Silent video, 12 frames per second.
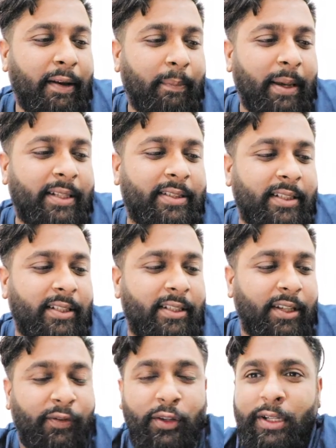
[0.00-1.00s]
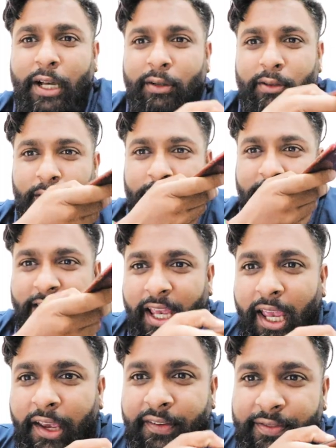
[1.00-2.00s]
basically if you download the
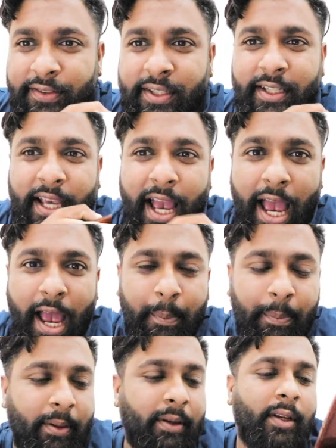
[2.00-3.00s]
KFC app,